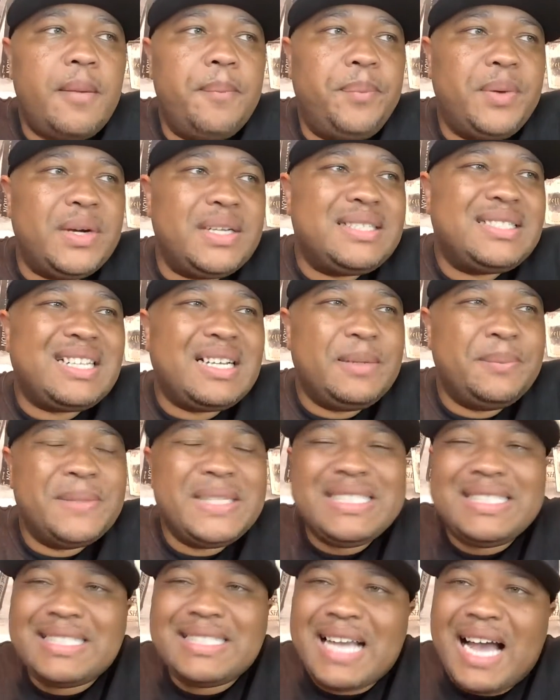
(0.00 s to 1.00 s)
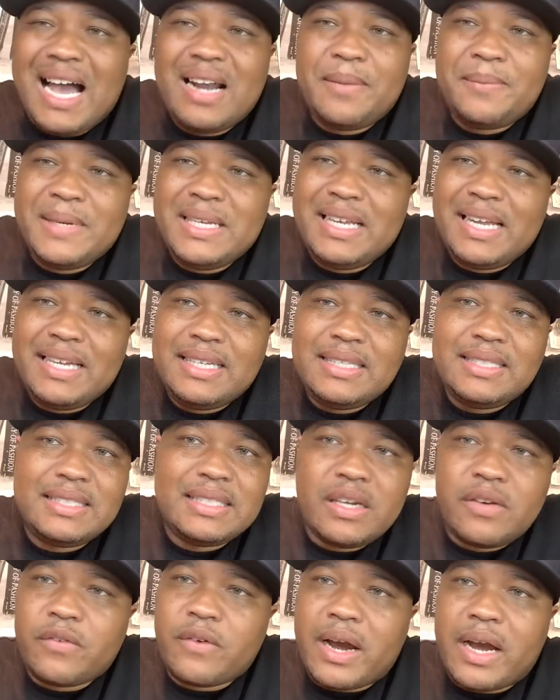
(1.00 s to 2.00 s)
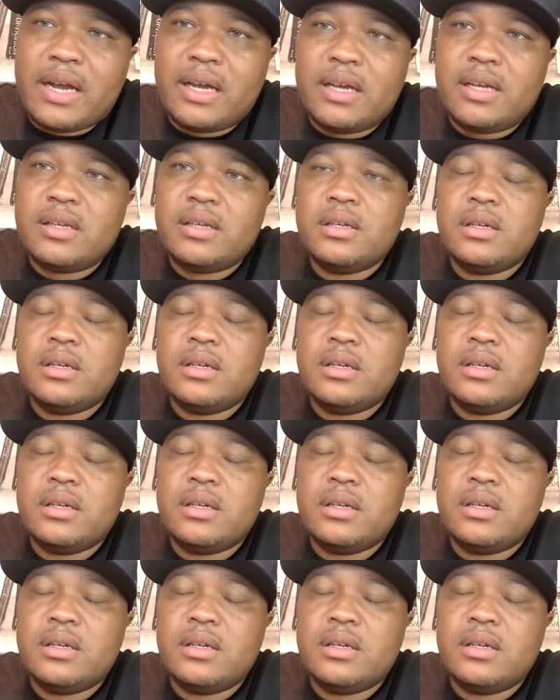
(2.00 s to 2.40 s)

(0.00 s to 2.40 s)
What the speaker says: but something inside of me didn't sit right.